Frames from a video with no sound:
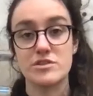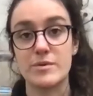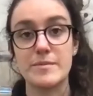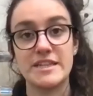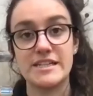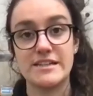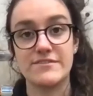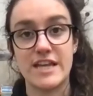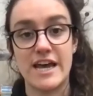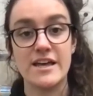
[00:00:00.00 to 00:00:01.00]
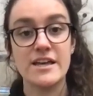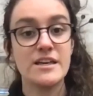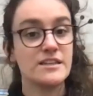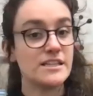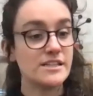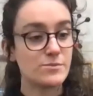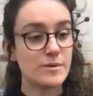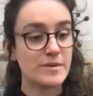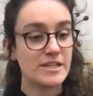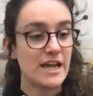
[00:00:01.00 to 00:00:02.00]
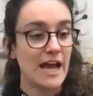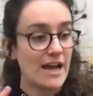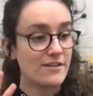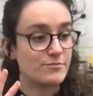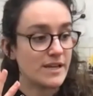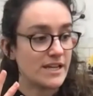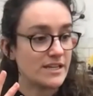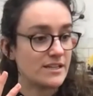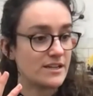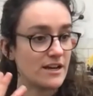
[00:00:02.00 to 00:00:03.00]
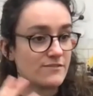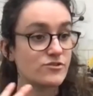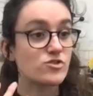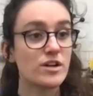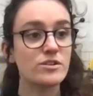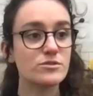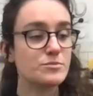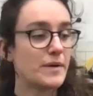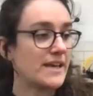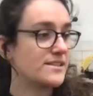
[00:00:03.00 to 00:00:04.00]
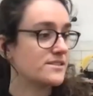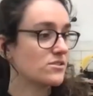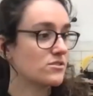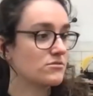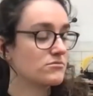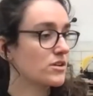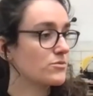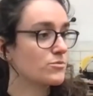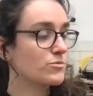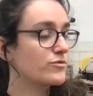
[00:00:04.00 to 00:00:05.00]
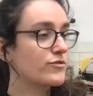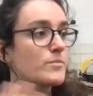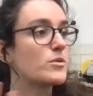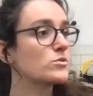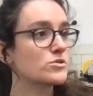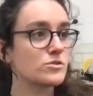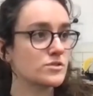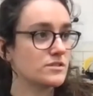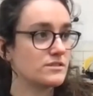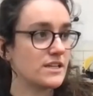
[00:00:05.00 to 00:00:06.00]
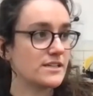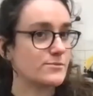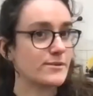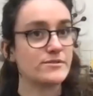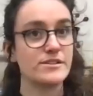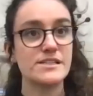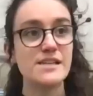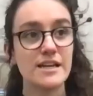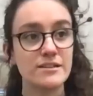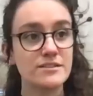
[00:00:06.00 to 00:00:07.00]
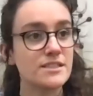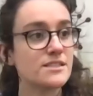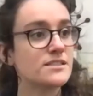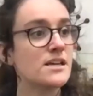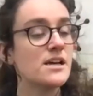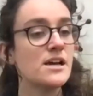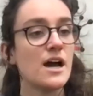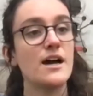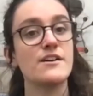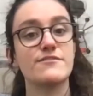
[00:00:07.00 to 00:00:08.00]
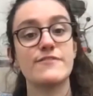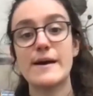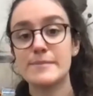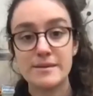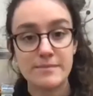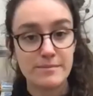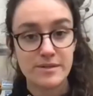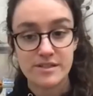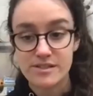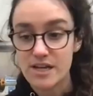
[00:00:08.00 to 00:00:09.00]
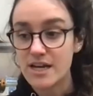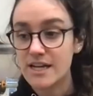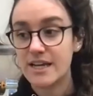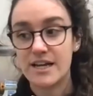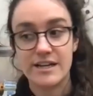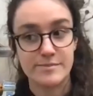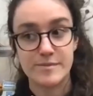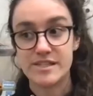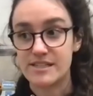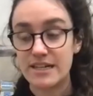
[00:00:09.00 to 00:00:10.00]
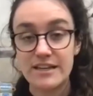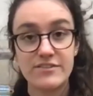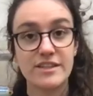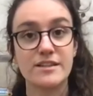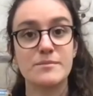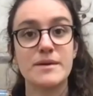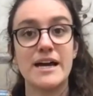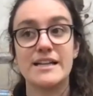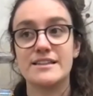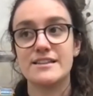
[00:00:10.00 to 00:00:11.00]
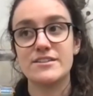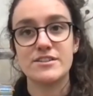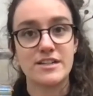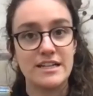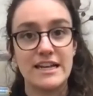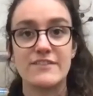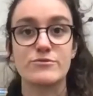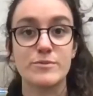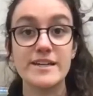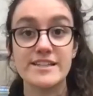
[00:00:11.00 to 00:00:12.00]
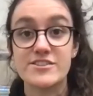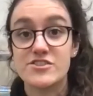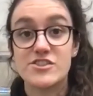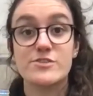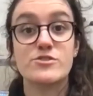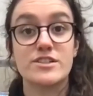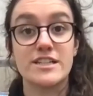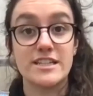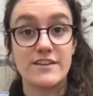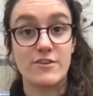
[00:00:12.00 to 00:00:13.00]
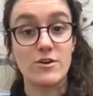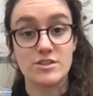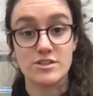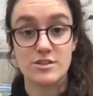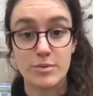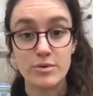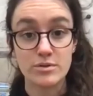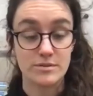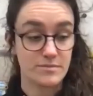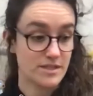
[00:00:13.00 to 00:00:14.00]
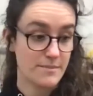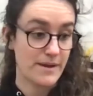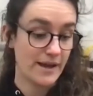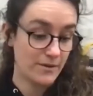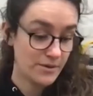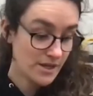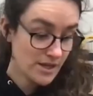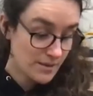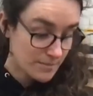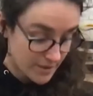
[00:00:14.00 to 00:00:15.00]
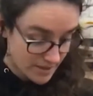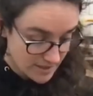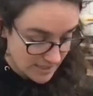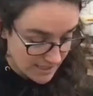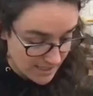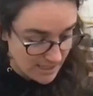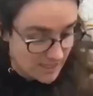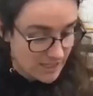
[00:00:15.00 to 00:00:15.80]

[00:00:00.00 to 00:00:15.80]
women that live there. And these women have struggled from all sorts of things, whether it's illness, family members dying, husbands leaving them, and left with children, and they've got to support them somehow. But the